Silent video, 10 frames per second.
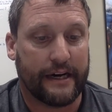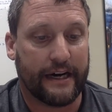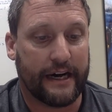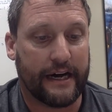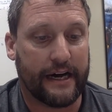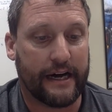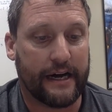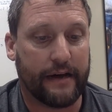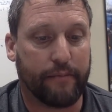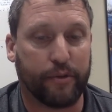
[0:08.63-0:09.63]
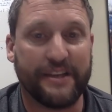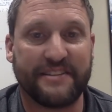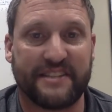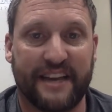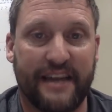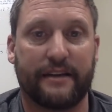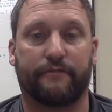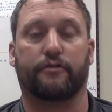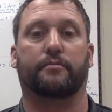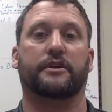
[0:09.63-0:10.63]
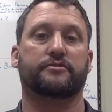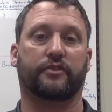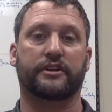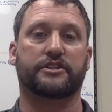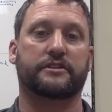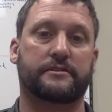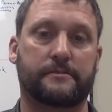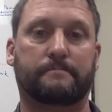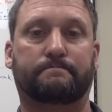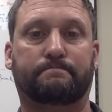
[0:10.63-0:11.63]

Uh, please stand for the Pledge of Allegiance.